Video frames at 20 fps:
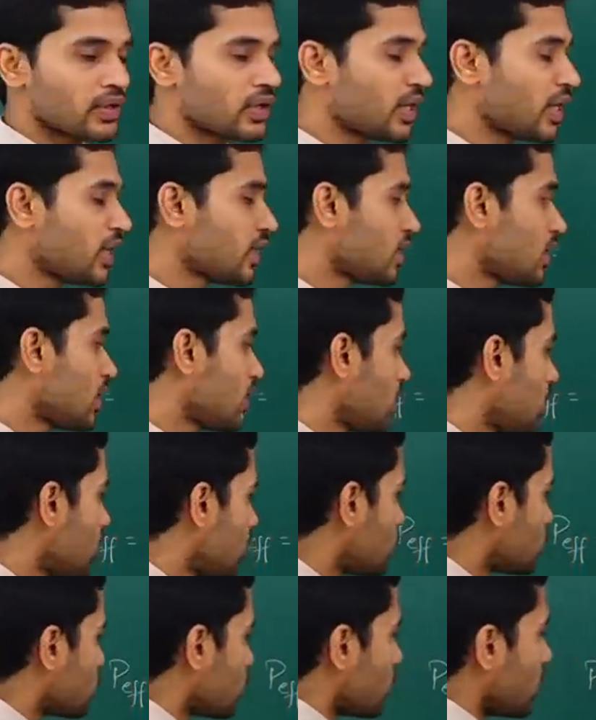right.
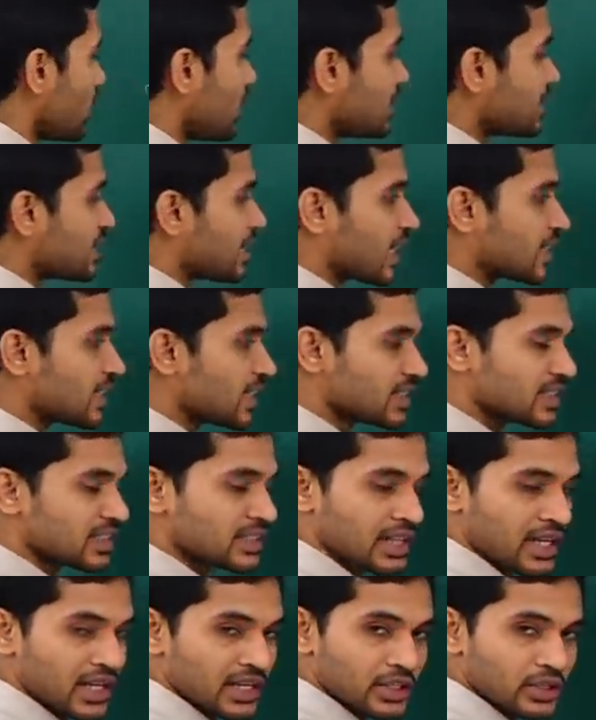So, in such a
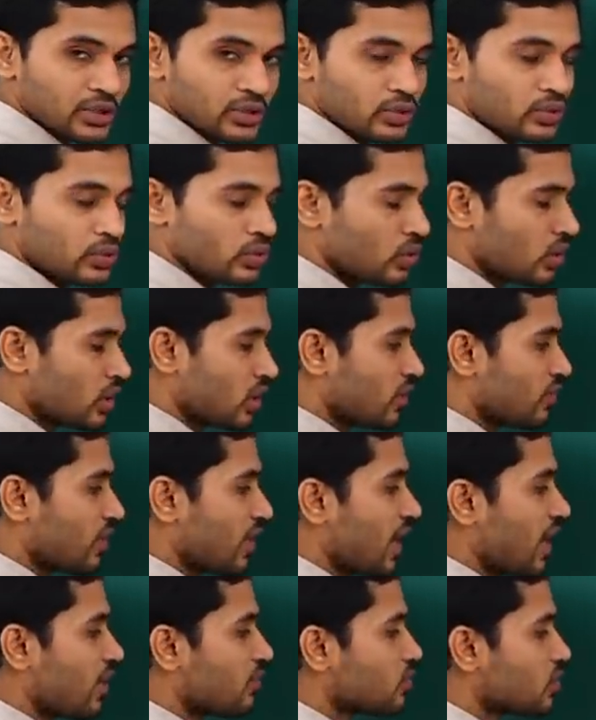scenario if
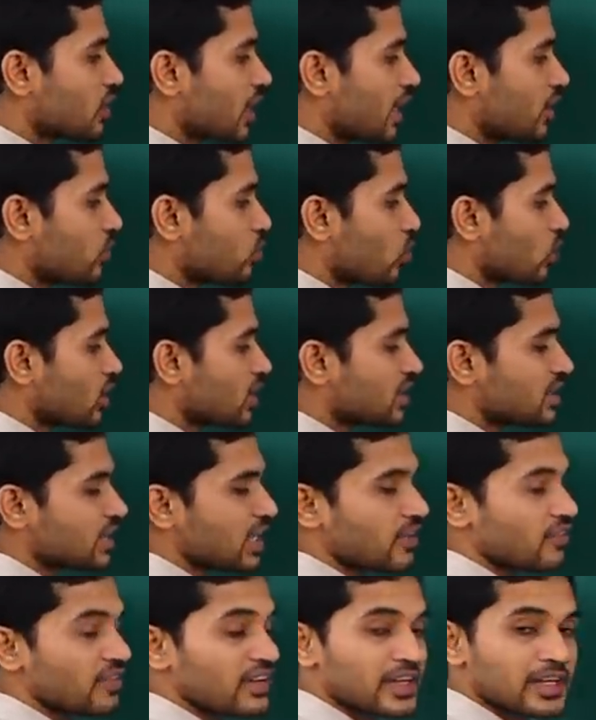I have to write what is
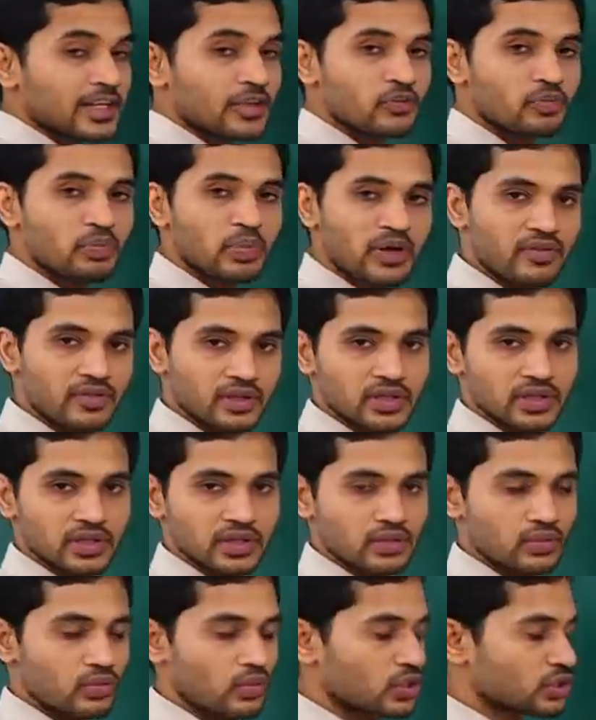the effective power
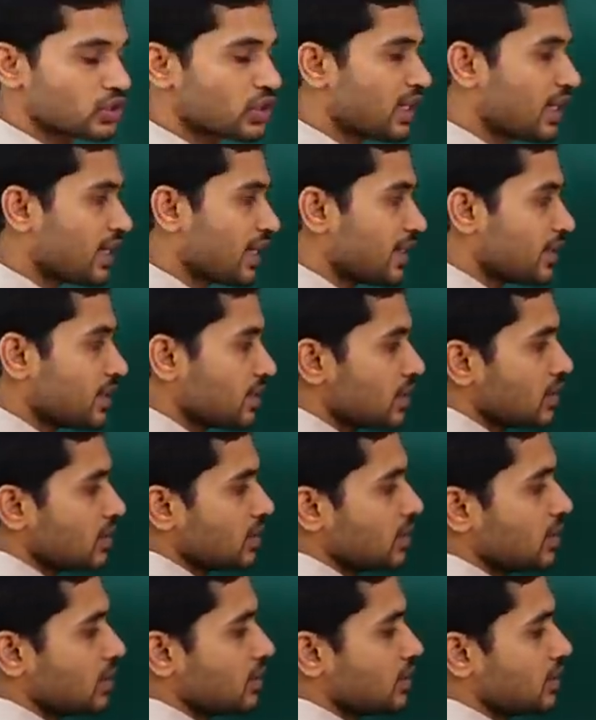what should I
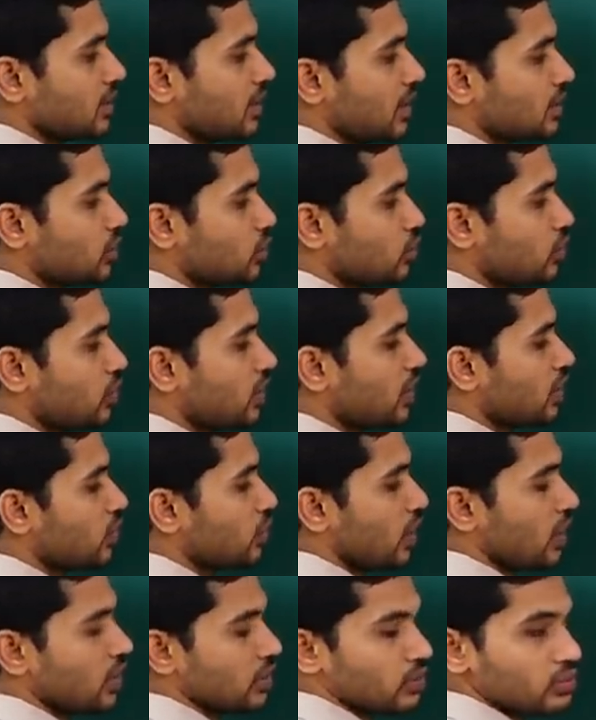write that should be
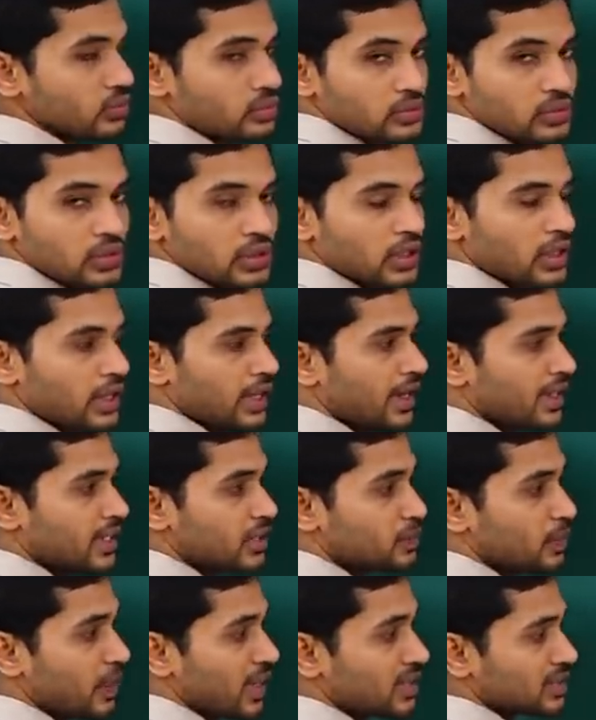equal to it
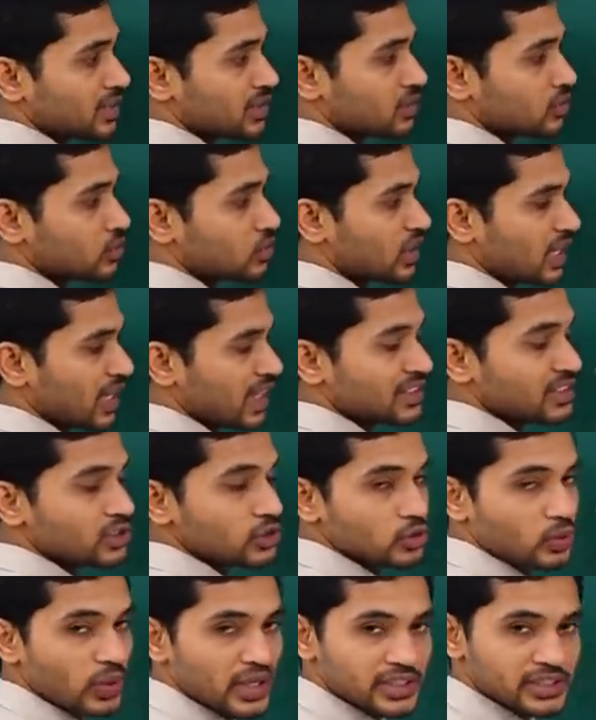is passing through the lens
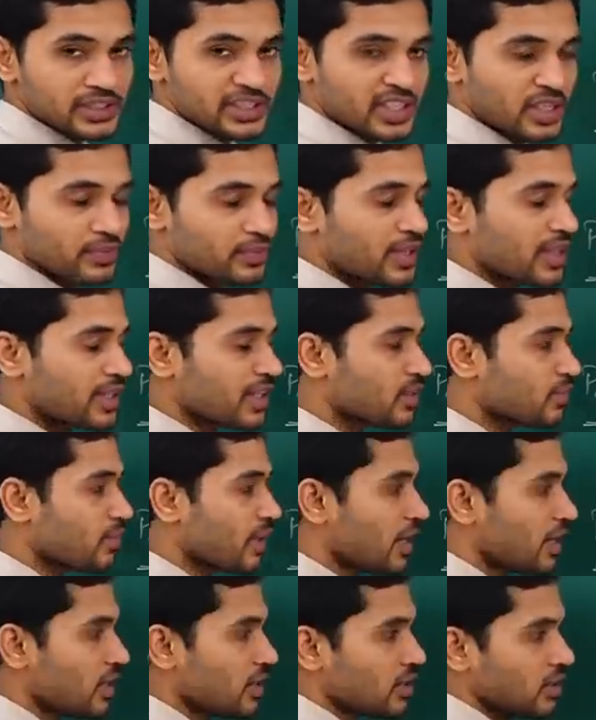twice keep that in
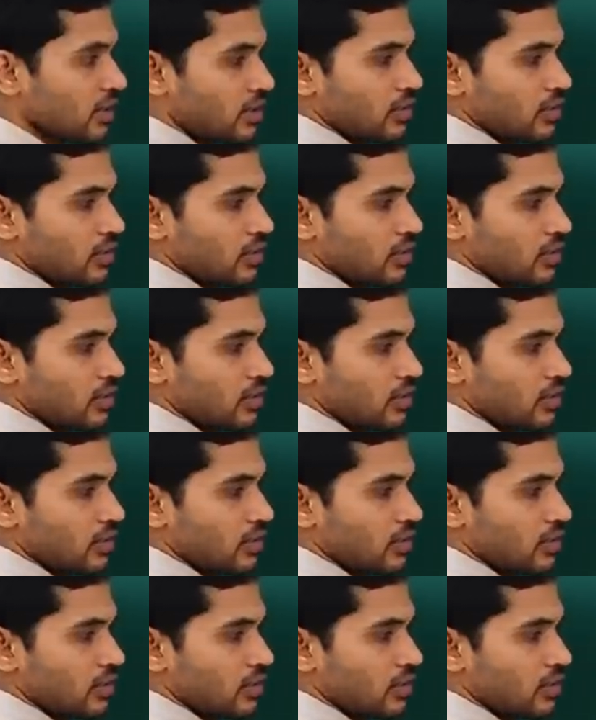mind